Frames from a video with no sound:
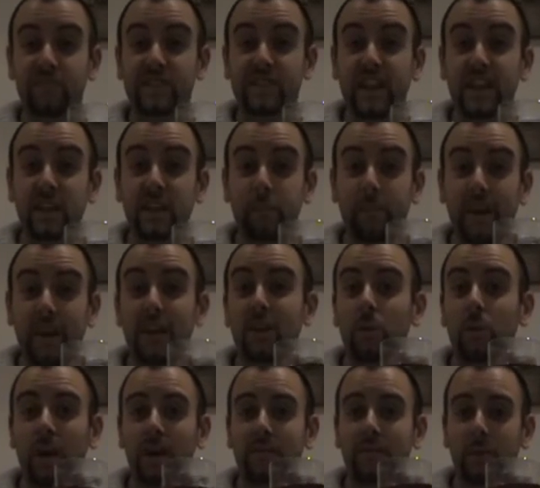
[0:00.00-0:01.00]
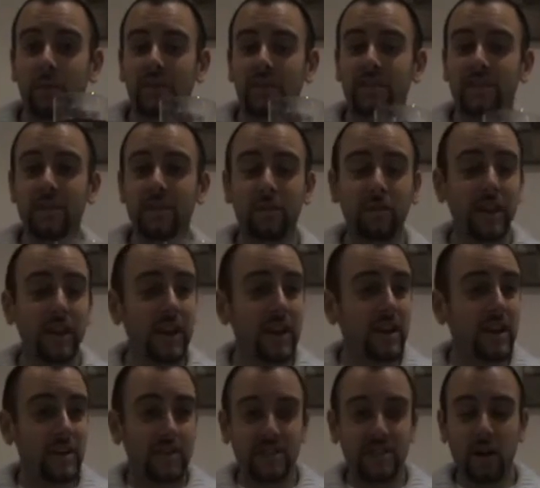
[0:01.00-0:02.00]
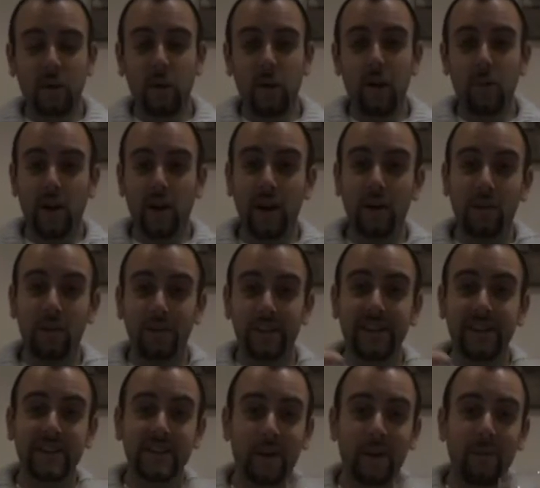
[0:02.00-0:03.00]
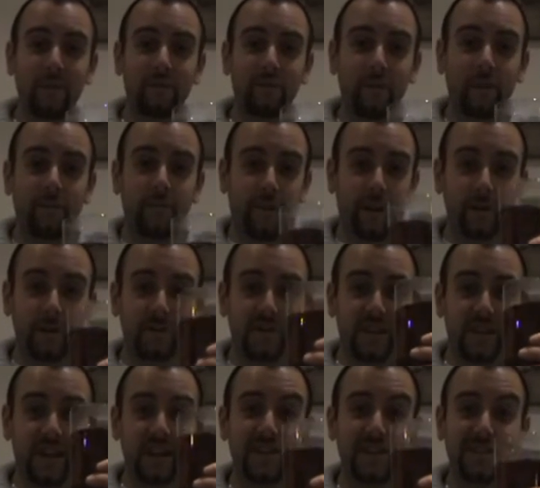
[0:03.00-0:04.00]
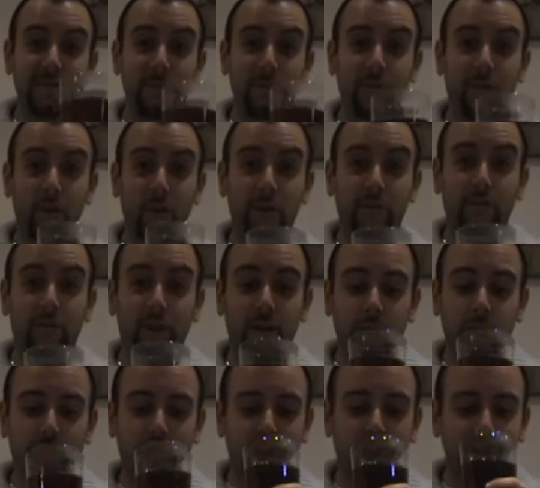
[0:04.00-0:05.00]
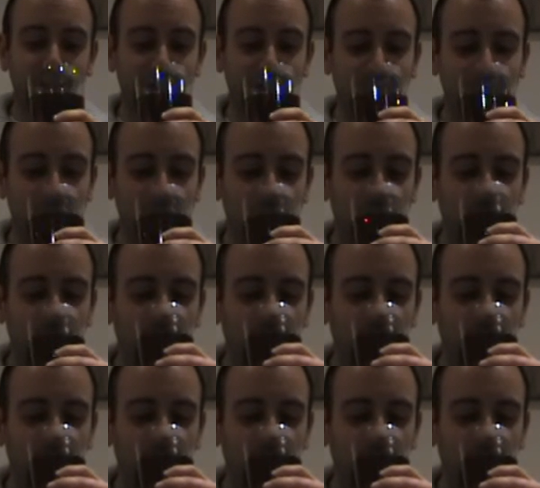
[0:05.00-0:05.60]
take your pick, whatever you want to do. So, well, let's go in for a final taste before the final verdict.